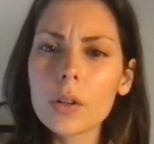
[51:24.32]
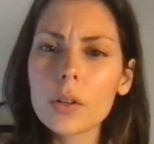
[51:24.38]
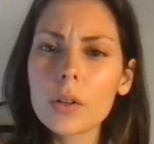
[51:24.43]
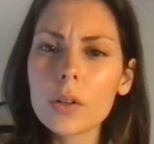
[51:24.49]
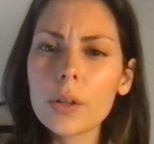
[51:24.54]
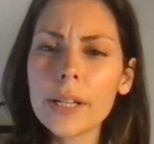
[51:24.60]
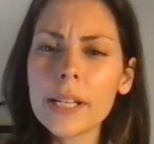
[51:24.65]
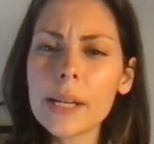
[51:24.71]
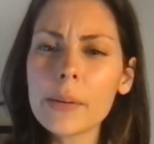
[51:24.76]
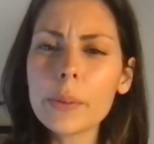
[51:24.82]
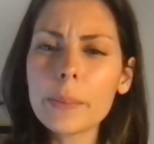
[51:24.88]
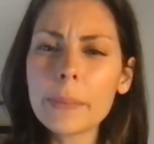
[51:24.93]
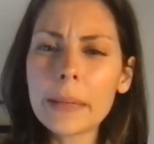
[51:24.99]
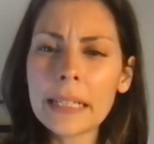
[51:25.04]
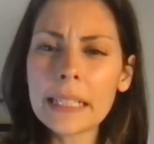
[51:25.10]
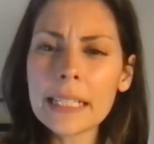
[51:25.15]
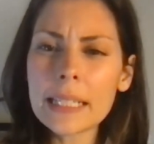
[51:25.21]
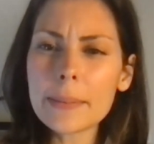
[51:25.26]
Courtney, we
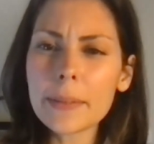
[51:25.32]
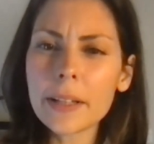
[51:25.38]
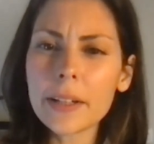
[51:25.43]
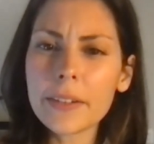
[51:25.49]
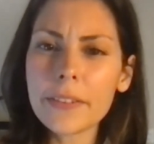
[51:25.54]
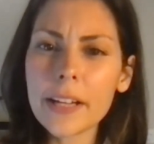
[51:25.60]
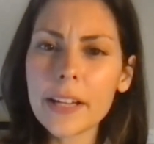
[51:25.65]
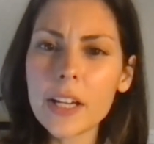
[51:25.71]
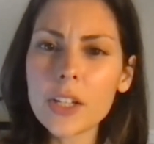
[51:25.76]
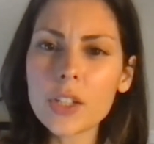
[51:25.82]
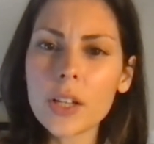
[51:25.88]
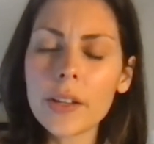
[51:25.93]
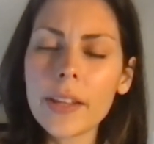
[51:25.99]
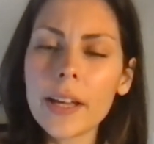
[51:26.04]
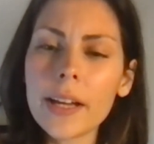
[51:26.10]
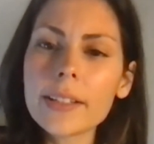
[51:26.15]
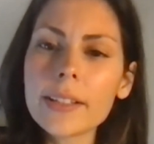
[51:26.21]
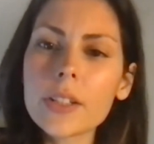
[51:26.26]
might need some clarification yeah. on
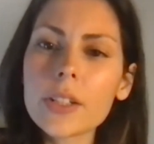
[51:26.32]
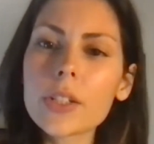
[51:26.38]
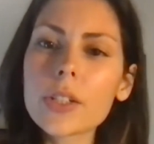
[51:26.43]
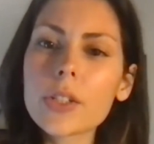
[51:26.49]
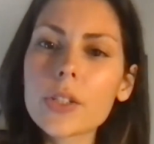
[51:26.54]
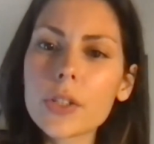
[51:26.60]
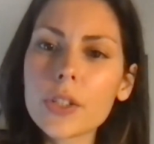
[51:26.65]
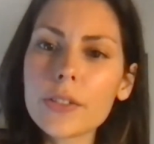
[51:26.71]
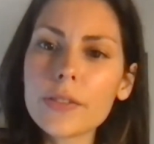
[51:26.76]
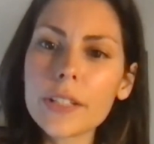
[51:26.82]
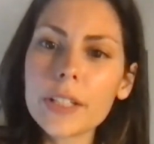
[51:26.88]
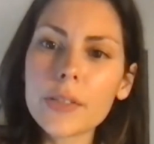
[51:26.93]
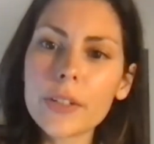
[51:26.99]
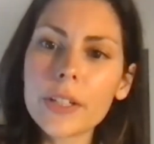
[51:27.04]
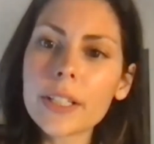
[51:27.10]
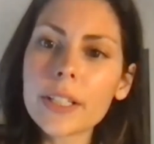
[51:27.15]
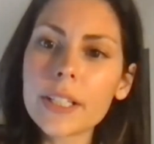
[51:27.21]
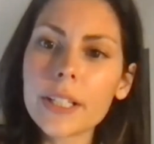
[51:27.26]
that. Is the service
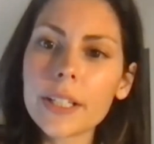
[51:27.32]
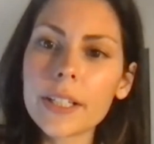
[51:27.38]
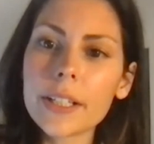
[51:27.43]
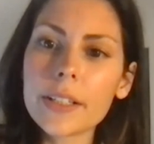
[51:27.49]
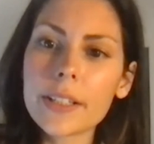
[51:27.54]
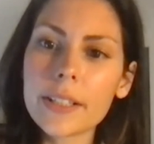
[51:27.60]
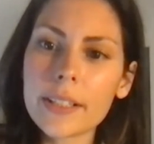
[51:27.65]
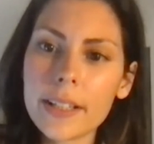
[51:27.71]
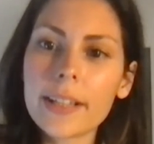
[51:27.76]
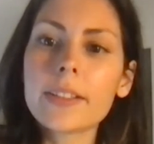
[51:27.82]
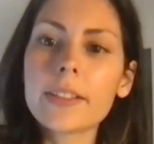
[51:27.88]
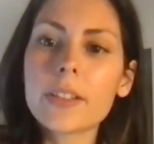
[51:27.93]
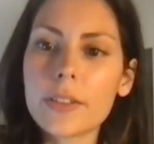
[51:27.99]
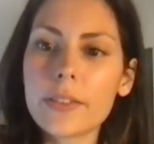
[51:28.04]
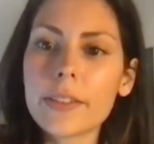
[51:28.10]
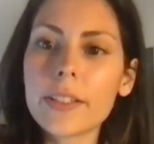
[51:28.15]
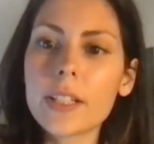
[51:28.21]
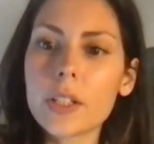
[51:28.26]
for interior design
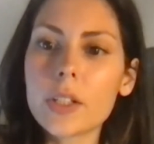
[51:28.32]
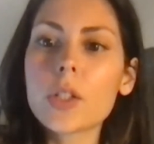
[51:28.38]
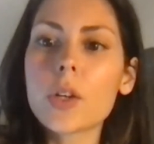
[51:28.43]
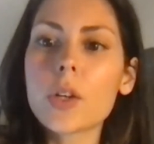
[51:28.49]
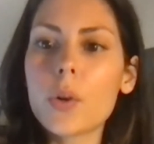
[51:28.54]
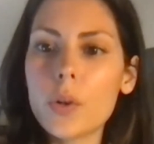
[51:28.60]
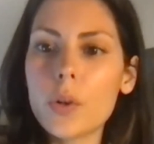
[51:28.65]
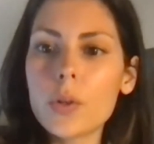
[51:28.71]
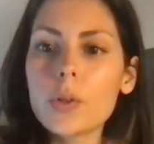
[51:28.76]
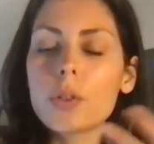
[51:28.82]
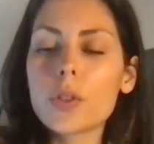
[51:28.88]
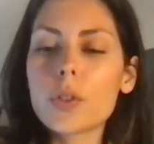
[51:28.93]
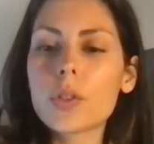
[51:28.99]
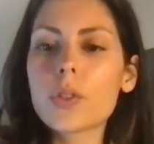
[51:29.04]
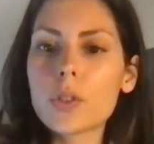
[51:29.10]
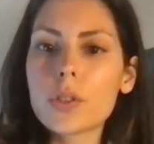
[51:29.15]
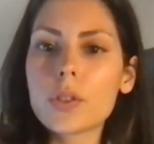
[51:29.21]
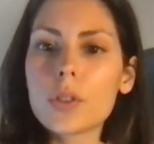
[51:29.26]
services? So,
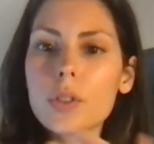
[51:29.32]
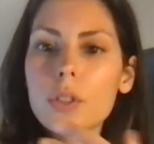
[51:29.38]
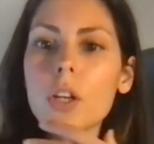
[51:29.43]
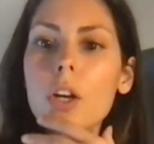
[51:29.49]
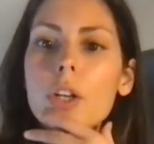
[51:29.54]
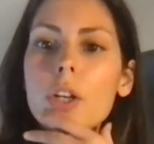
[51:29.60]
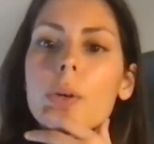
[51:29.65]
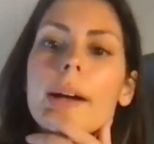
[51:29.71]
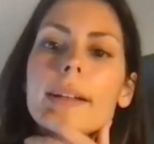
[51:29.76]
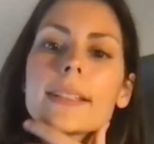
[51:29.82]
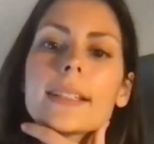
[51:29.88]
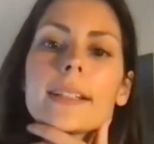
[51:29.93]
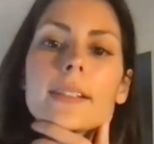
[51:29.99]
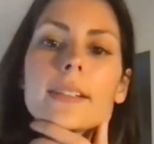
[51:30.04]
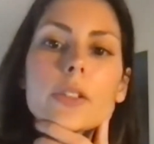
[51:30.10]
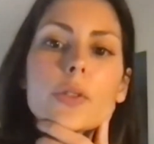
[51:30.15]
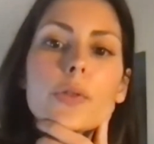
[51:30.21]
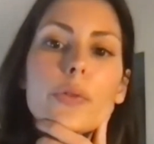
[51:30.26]
are you asking
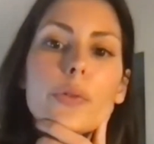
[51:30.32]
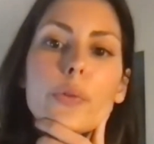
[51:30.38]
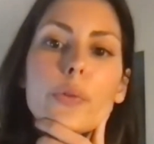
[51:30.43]
does oh